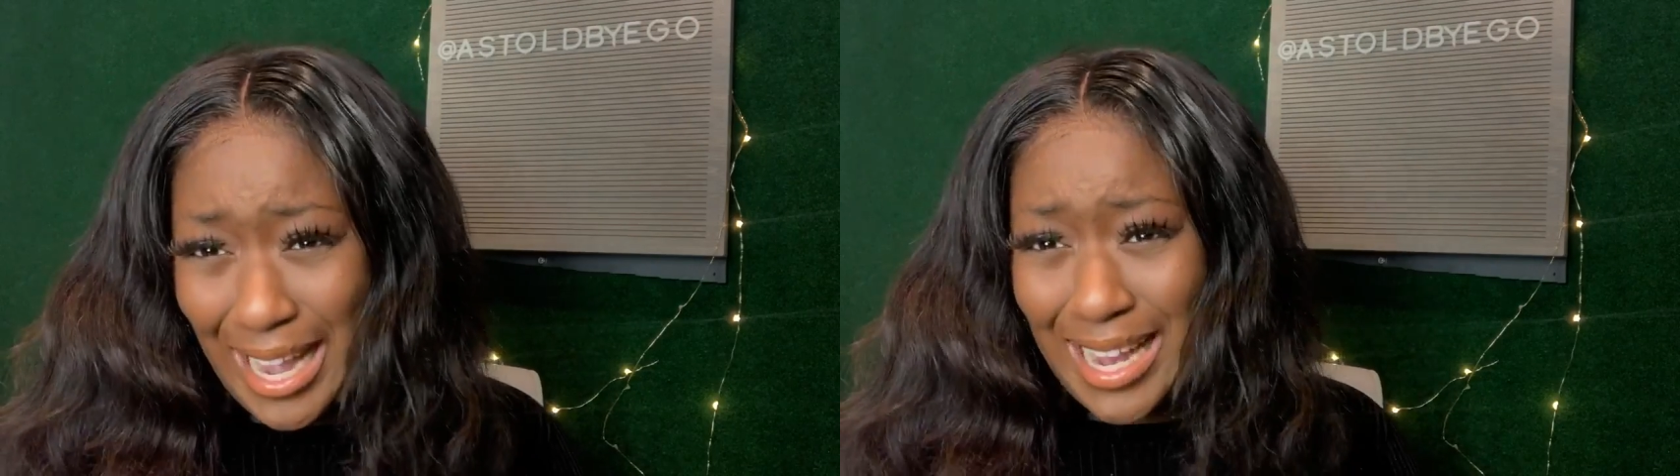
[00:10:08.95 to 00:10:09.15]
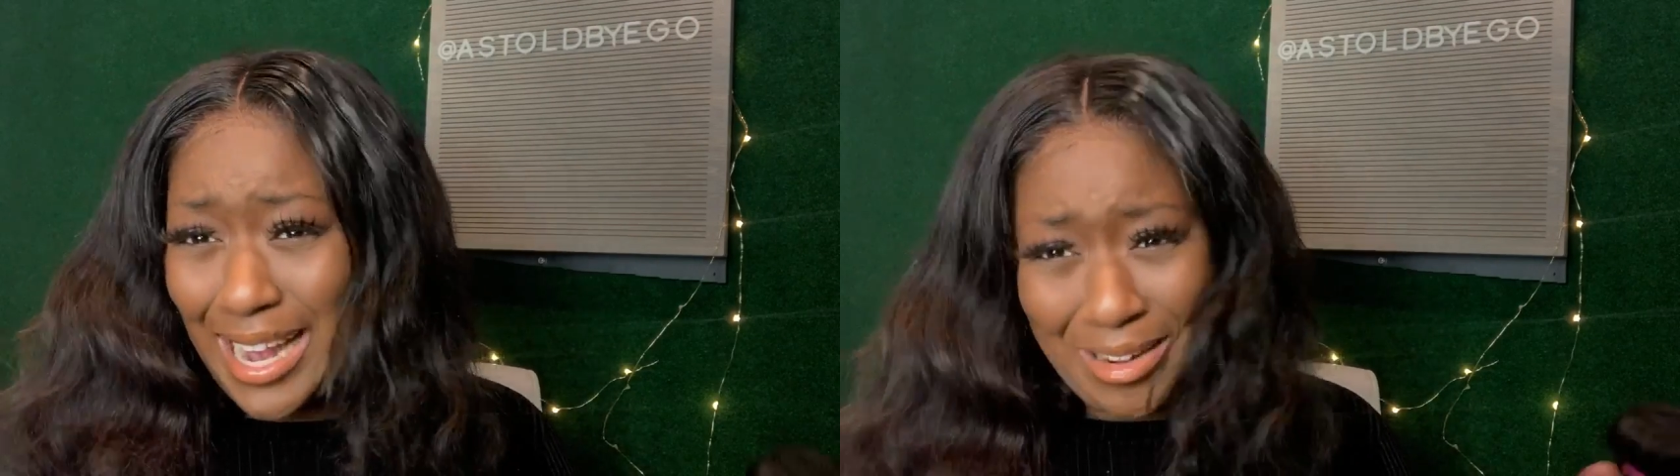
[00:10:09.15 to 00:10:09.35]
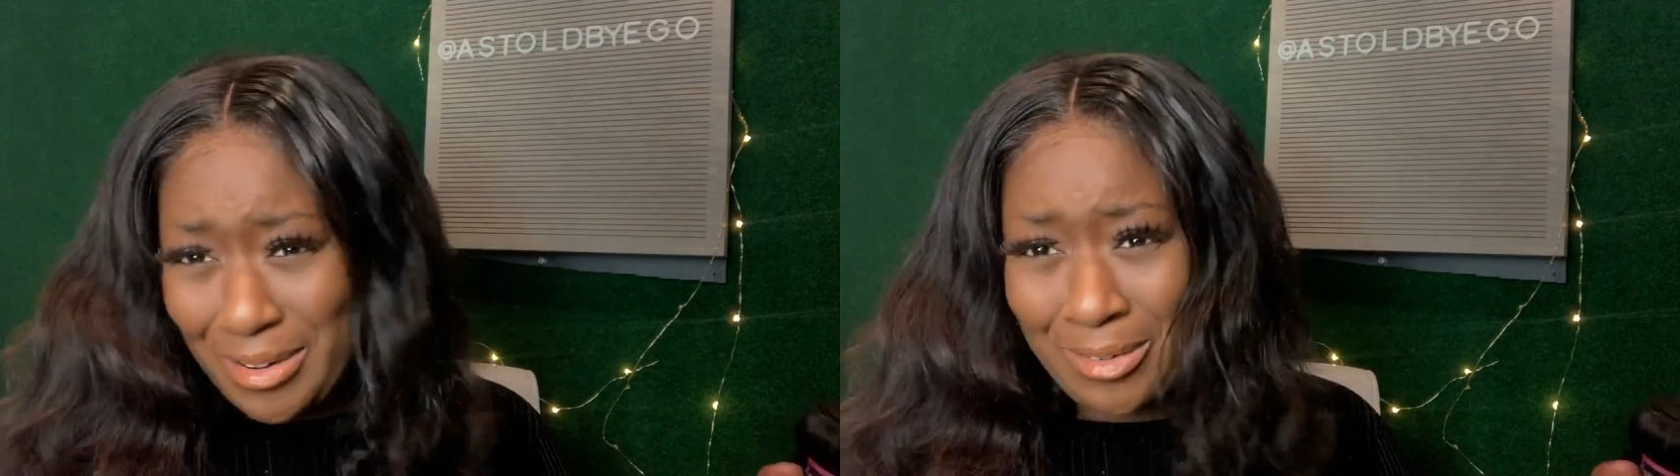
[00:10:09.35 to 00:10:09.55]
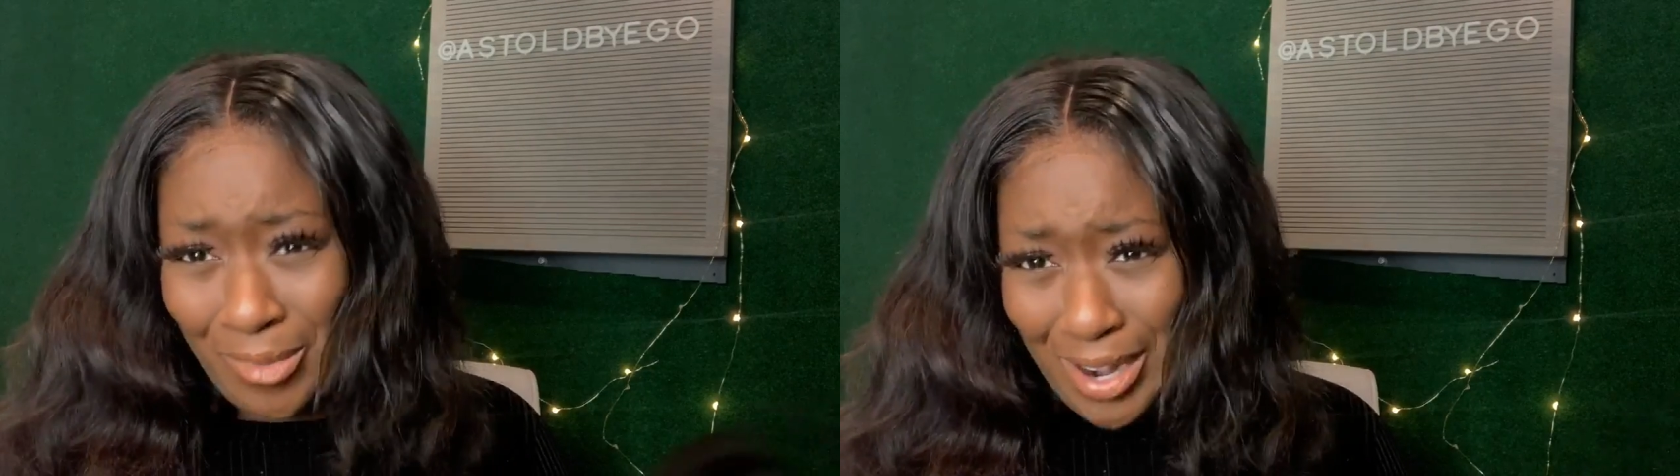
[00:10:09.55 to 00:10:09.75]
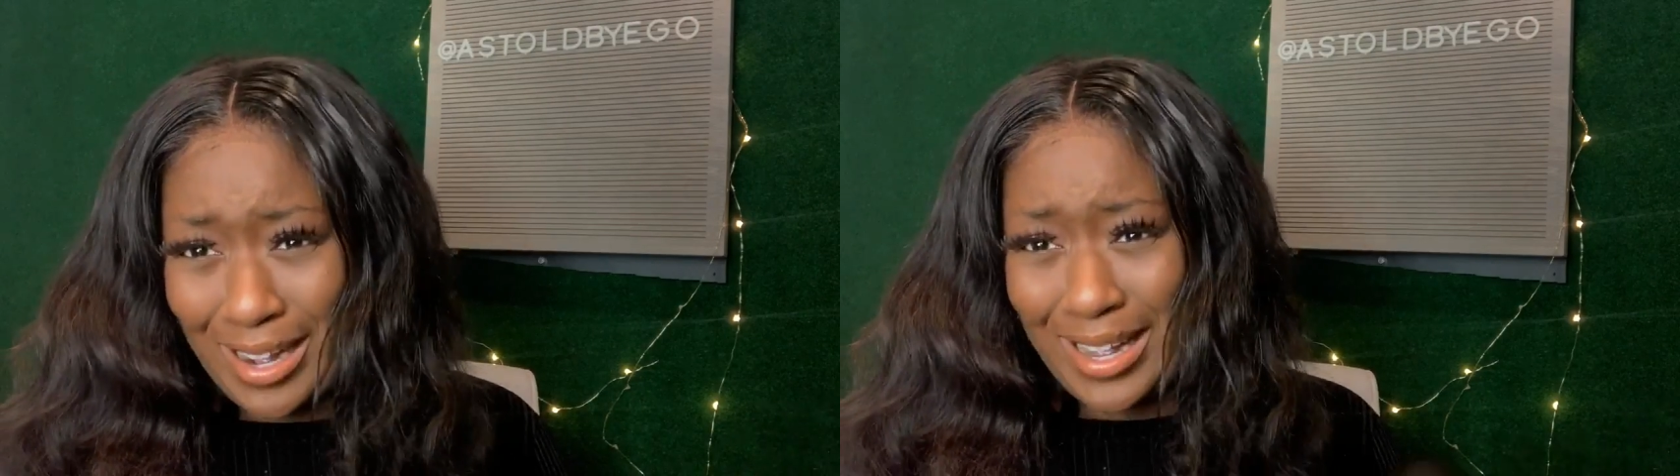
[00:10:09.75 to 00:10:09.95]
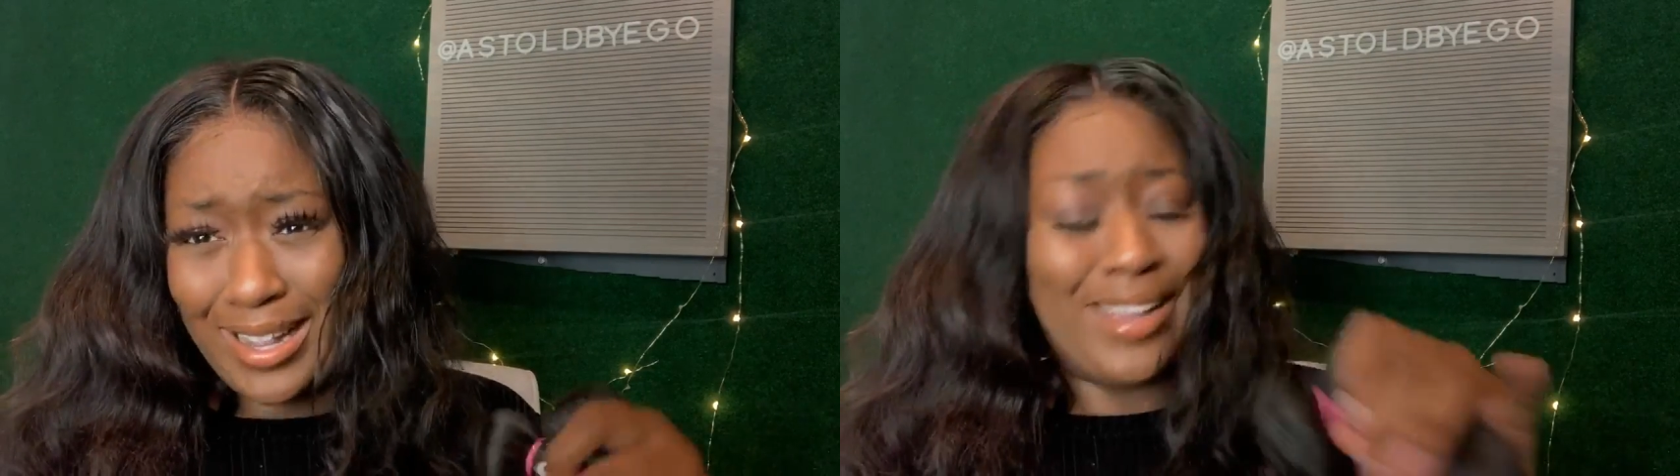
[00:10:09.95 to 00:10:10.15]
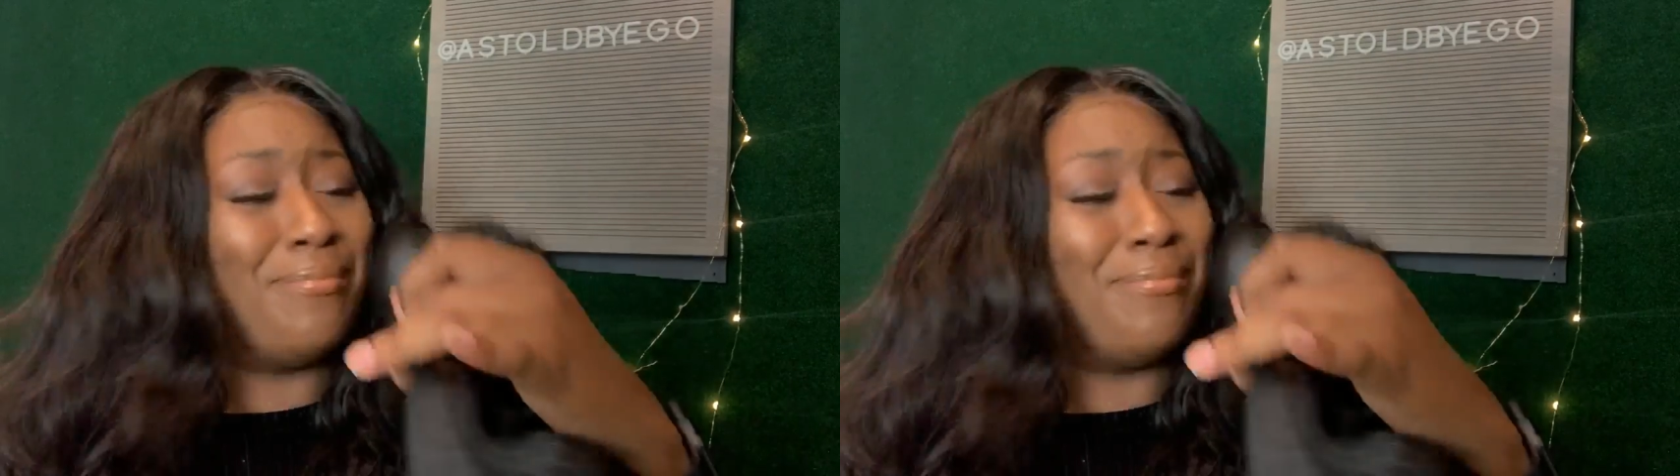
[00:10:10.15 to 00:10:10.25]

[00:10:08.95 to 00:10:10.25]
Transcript: and I don't know why,